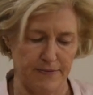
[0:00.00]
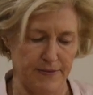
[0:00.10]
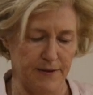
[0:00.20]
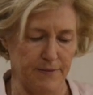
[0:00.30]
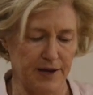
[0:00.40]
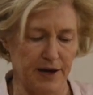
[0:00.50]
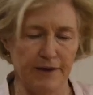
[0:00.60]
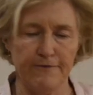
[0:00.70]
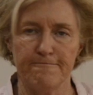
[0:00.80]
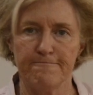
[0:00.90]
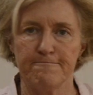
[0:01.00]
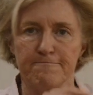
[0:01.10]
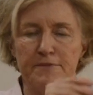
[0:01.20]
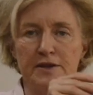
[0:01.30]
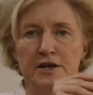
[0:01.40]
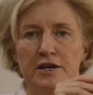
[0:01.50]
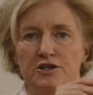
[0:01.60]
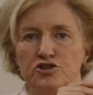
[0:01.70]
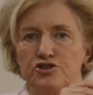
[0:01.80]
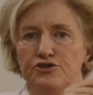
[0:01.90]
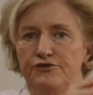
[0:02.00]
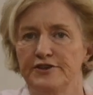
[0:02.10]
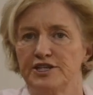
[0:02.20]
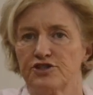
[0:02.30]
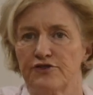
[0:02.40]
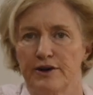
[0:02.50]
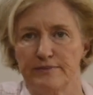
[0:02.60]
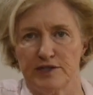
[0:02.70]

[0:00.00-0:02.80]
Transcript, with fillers: There we go. Two fish from